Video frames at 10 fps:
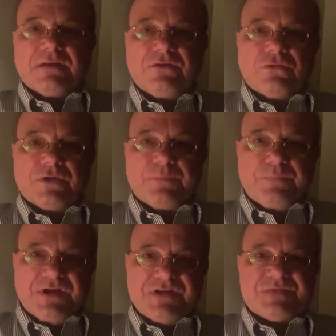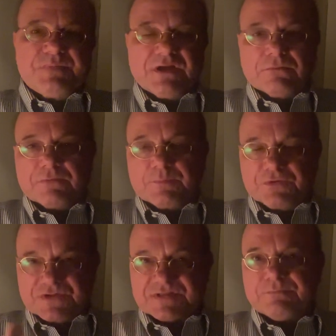do it piecemeal. We
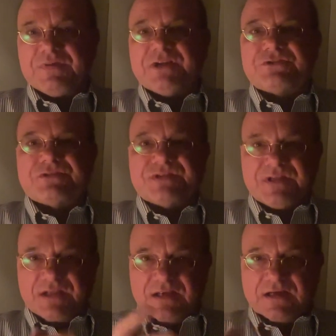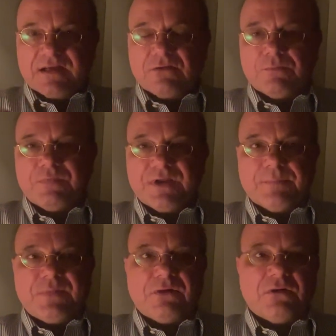put some pictures in there. I opened
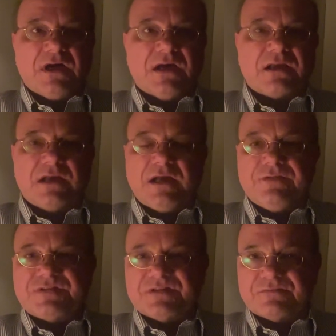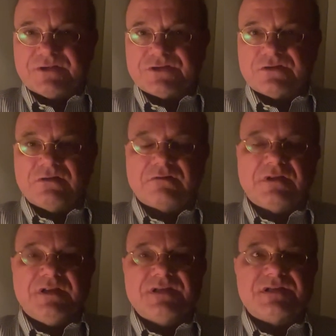up our archives and Richard looked
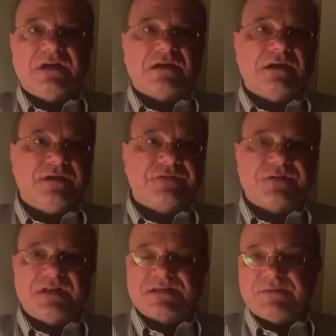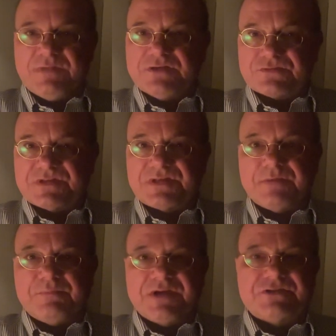in his archives. So there's some
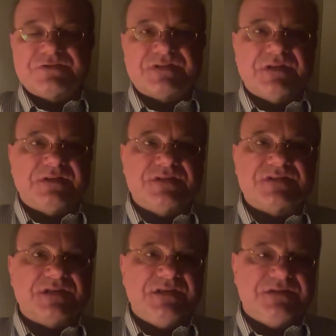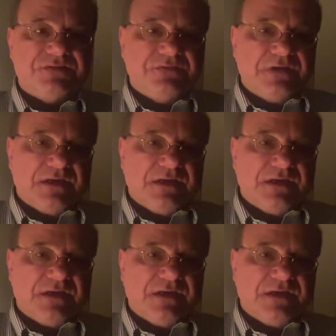interesting pictures there to see too.